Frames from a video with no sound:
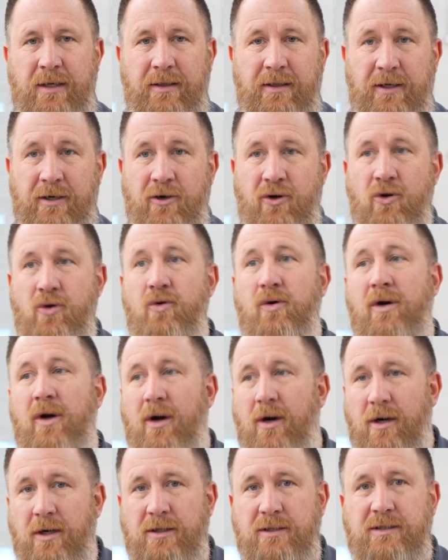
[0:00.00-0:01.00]
The new
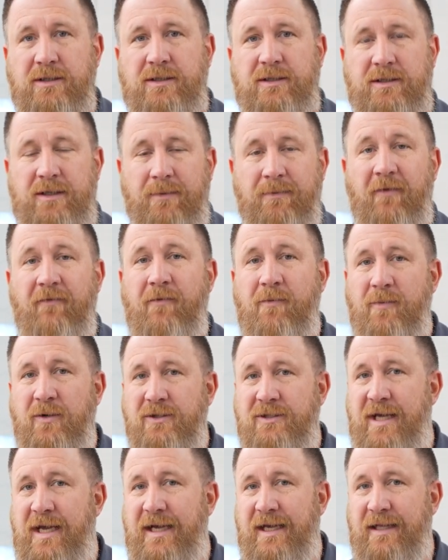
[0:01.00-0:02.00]
cars, some of them are
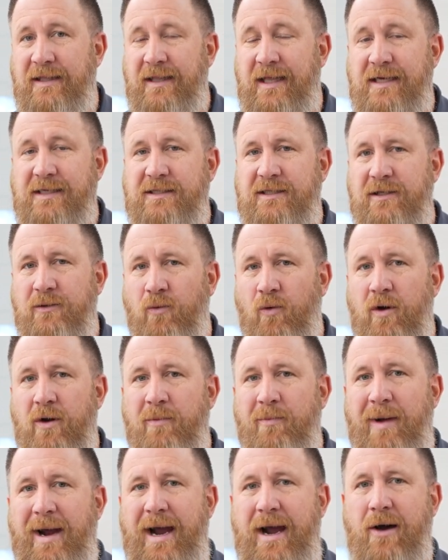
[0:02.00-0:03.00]
taking less than 1
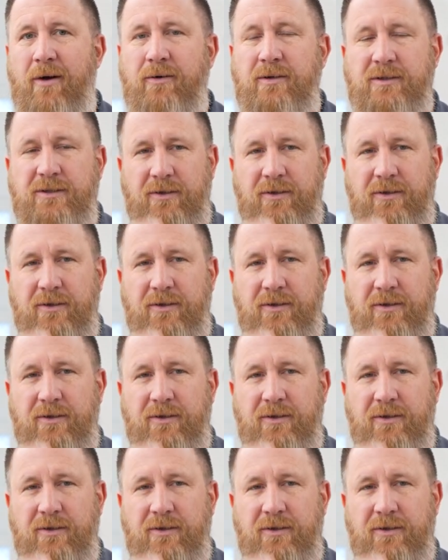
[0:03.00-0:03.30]
pound.